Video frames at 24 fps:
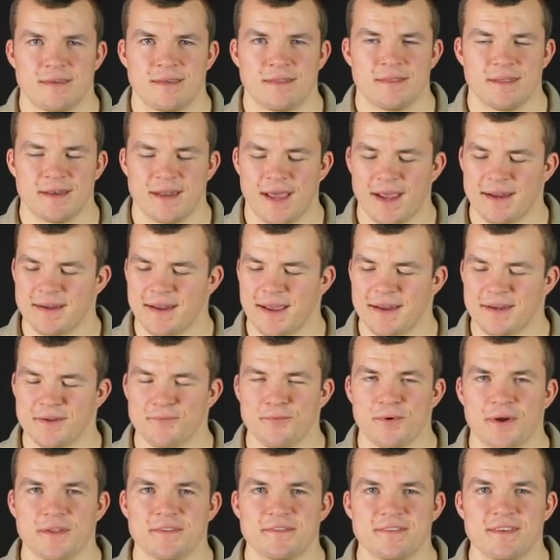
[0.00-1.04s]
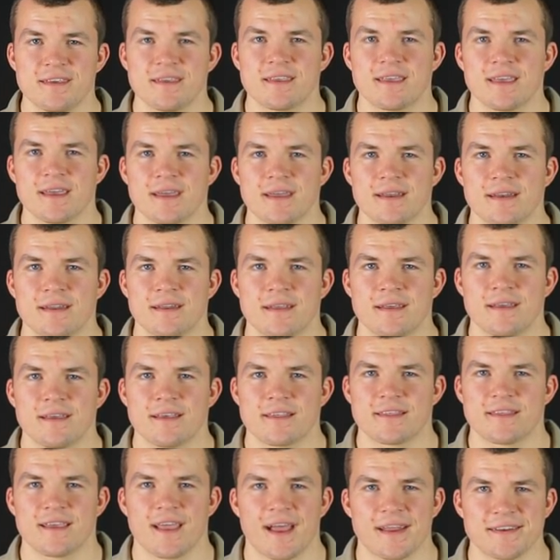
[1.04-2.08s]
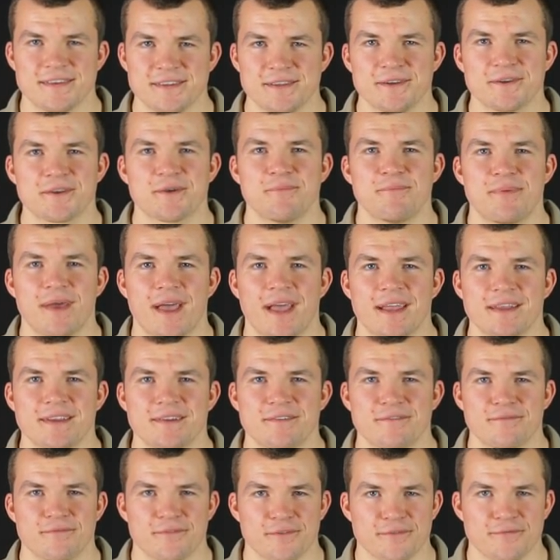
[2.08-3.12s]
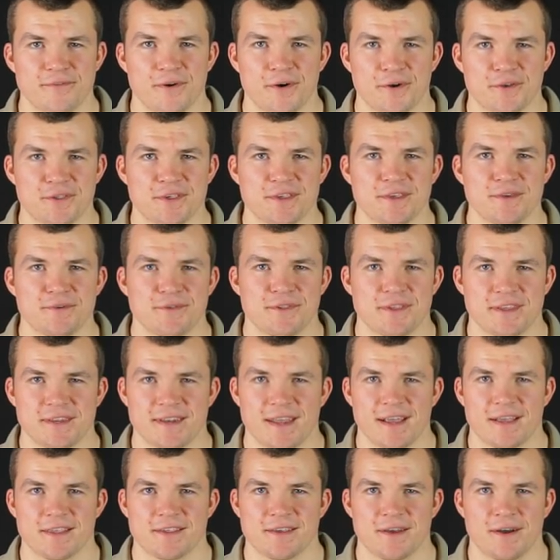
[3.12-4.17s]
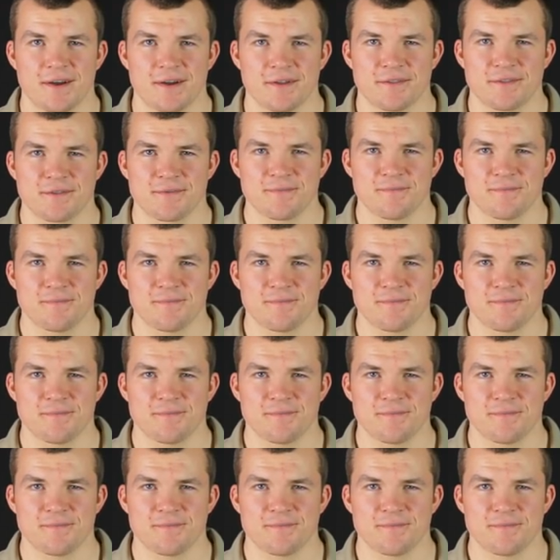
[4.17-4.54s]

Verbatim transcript: The 991 T-Kit is the ideal companion for folks that use index cards.